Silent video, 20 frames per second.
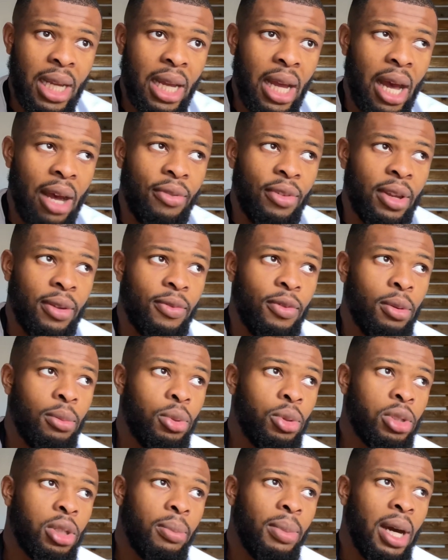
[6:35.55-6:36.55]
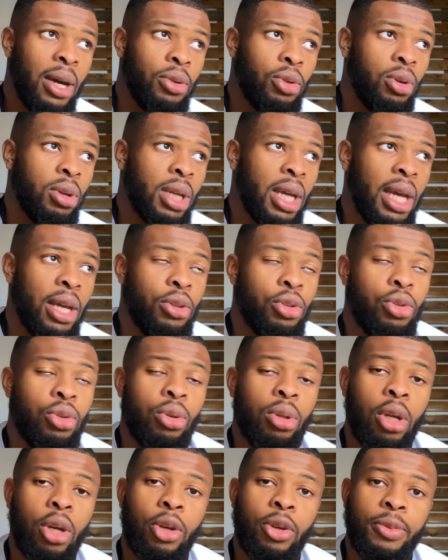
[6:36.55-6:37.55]
I think football's about not getting too
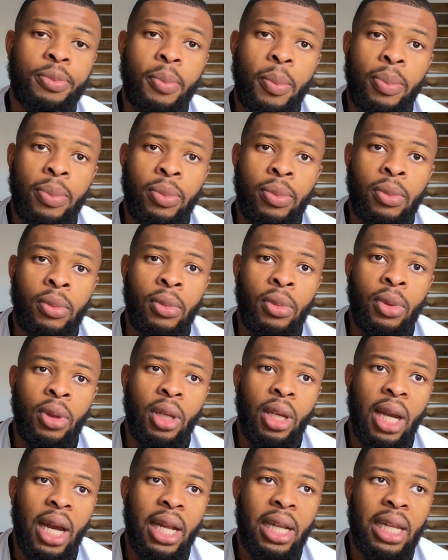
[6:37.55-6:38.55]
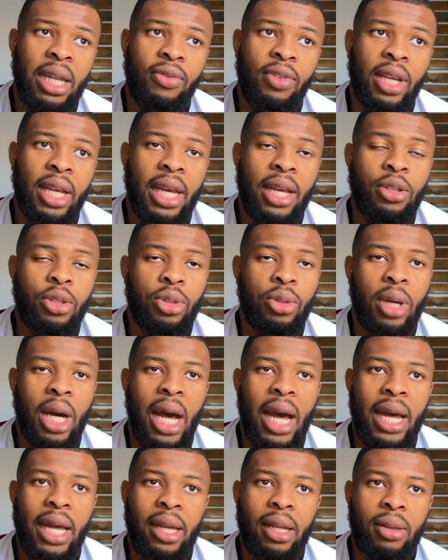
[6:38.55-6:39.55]
low and never getting too
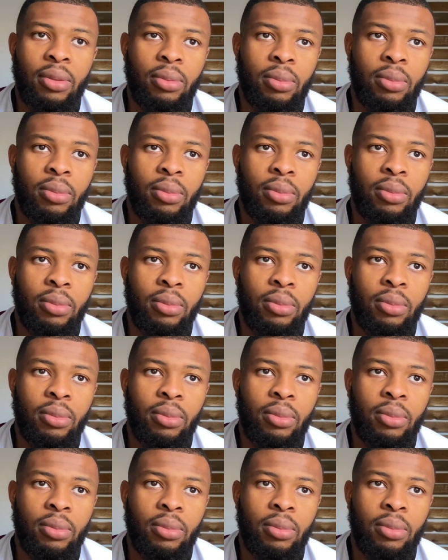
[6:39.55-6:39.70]
high.